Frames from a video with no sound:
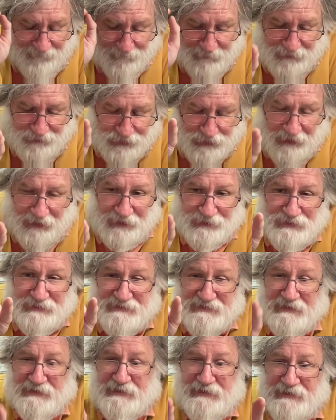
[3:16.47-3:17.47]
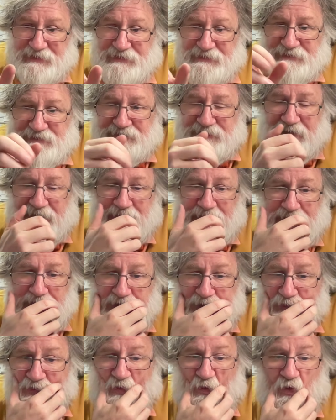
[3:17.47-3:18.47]
charges clearly today,
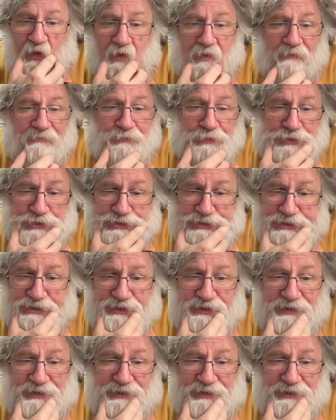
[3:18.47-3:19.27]
all of which